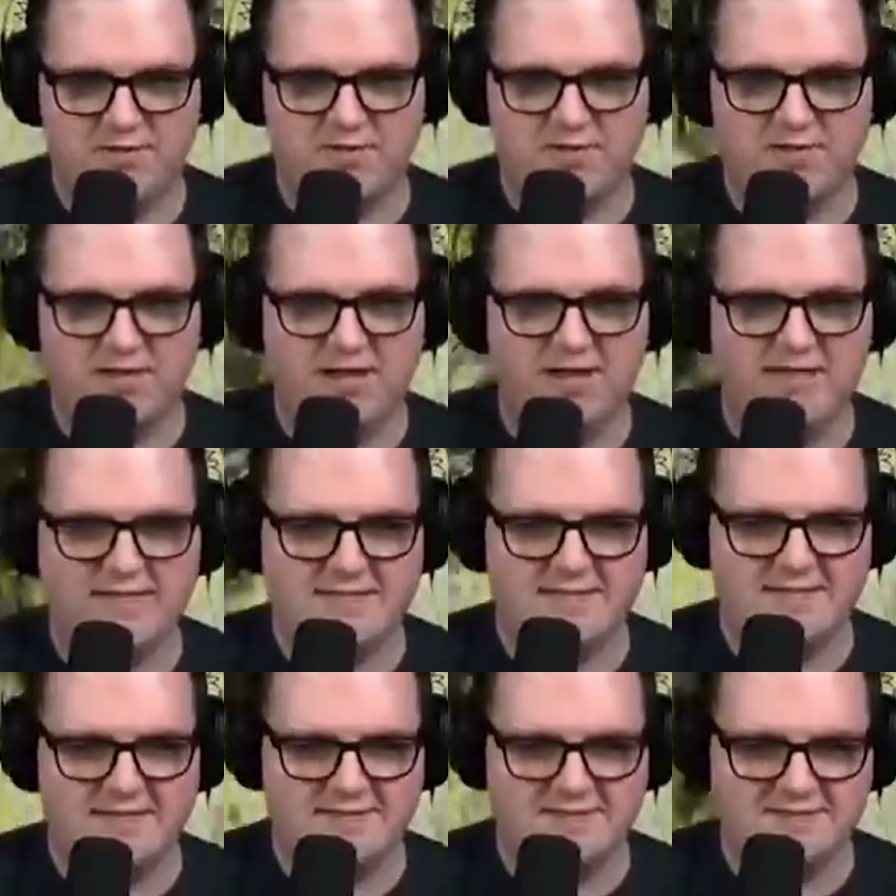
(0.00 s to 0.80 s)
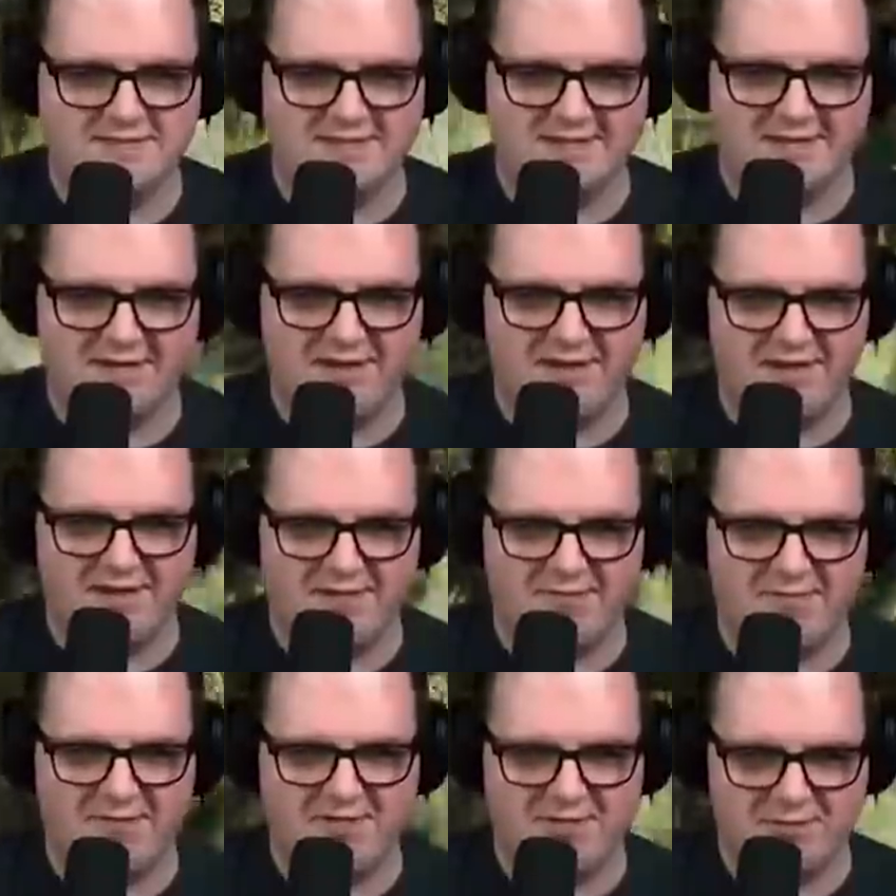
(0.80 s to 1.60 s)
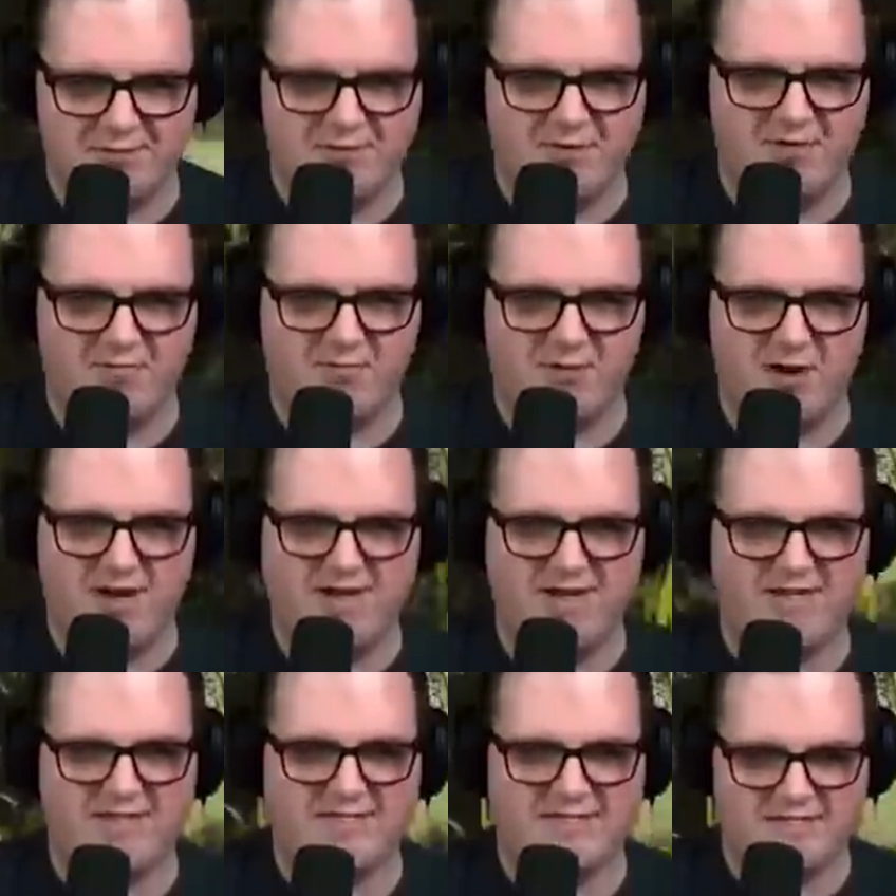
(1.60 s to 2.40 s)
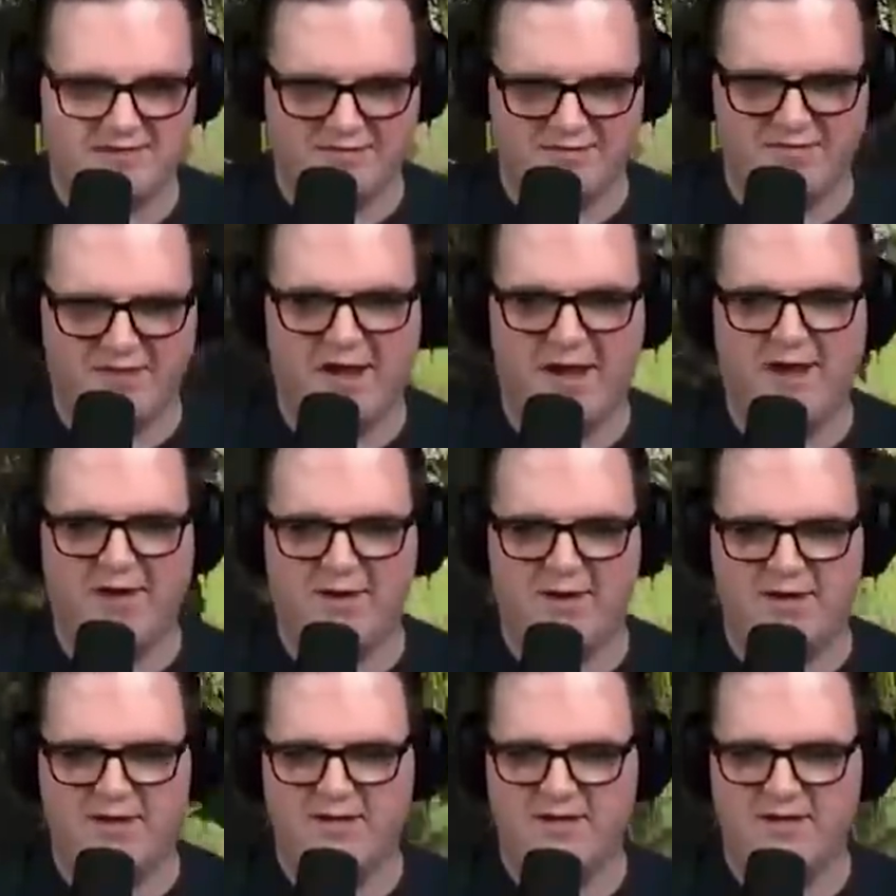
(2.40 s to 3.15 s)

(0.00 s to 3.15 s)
Explosives. That sounds like a thing we should put right next to the fire.